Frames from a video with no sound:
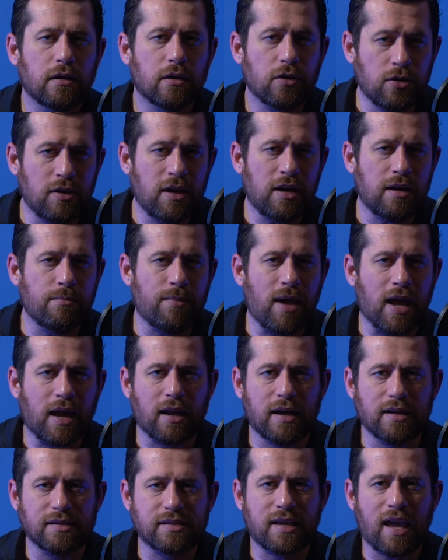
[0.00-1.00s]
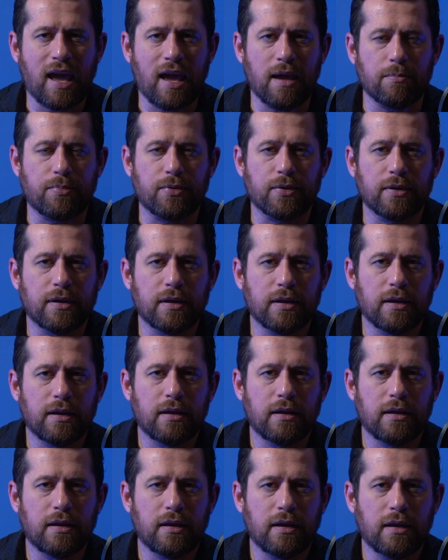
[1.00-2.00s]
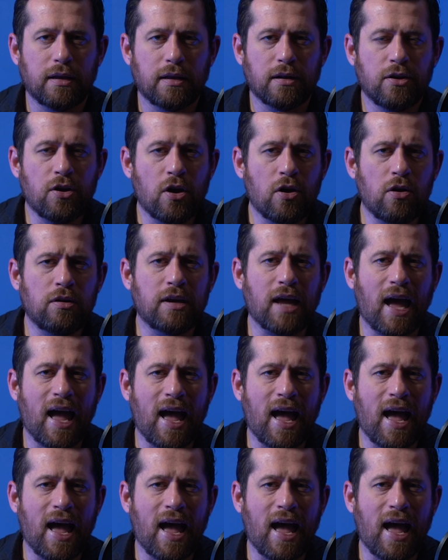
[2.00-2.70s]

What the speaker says: you need to make an escape. Known to